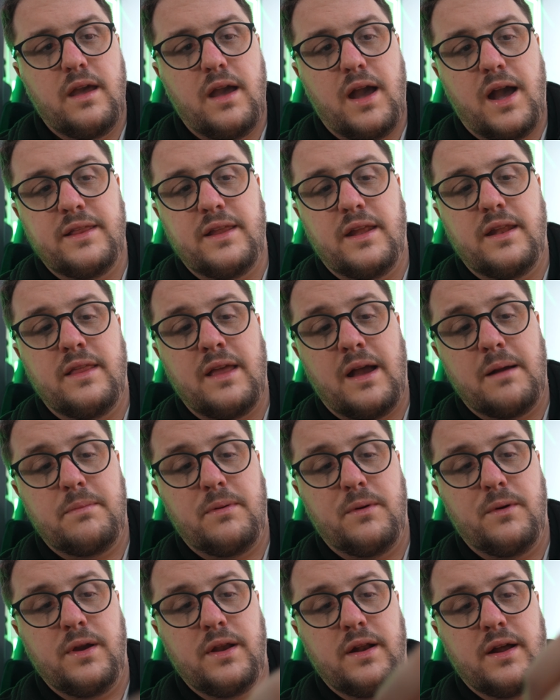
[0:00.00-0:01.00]
And then at that
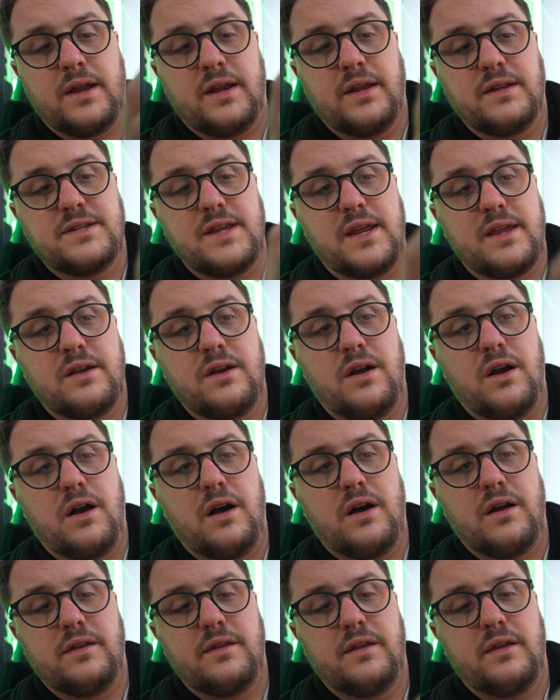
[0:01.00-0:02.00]
point, I can say
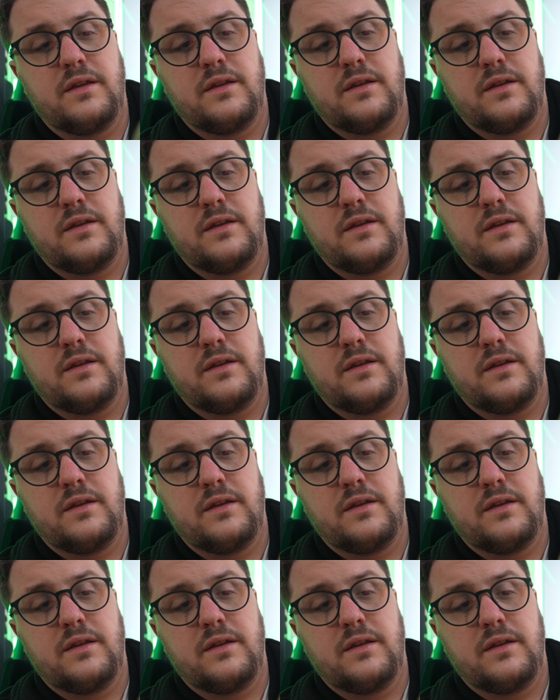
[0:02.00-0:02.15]
card.